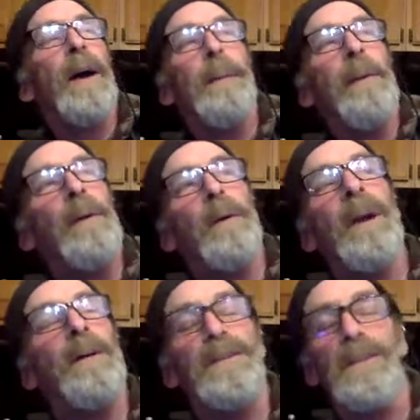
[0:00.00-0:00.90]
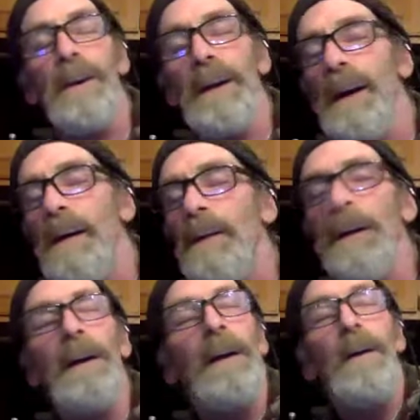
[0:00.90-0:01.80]
remember when I was starting out
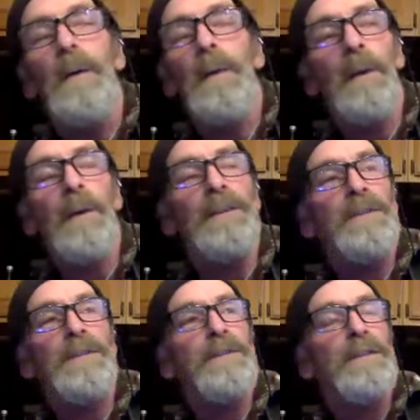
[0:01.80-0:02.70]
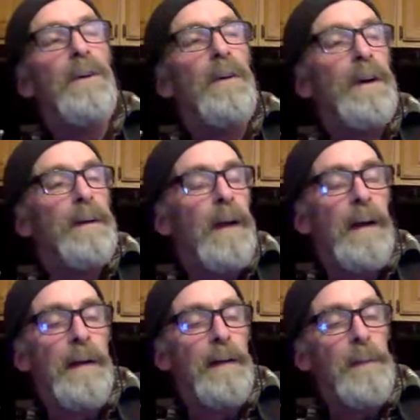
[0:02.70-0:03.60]
with horses,
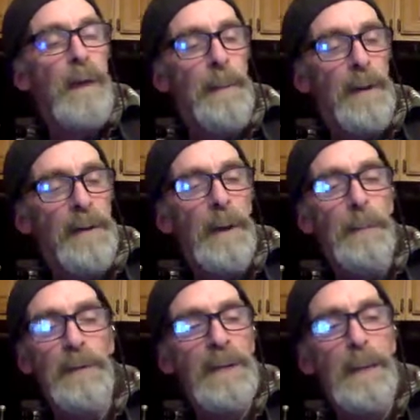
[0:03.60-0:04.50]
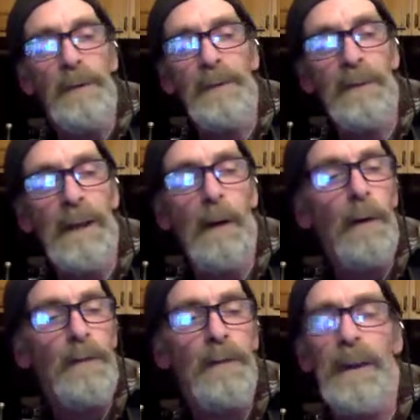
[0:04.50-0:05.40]
I picked up a team of
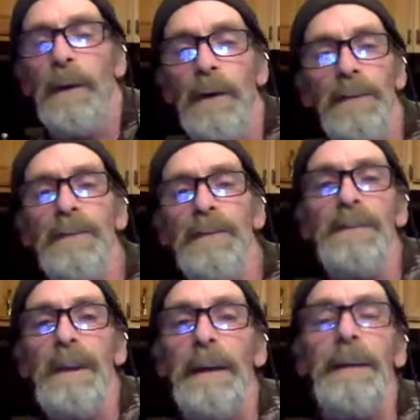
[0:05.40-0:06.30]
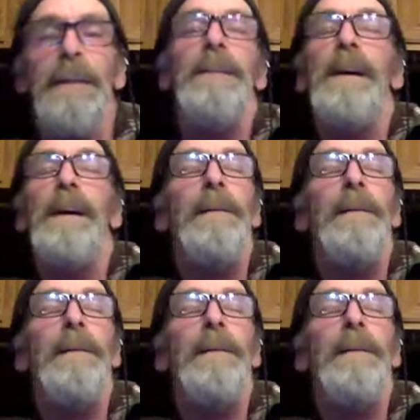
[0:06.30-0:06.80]
old sleigh horses, and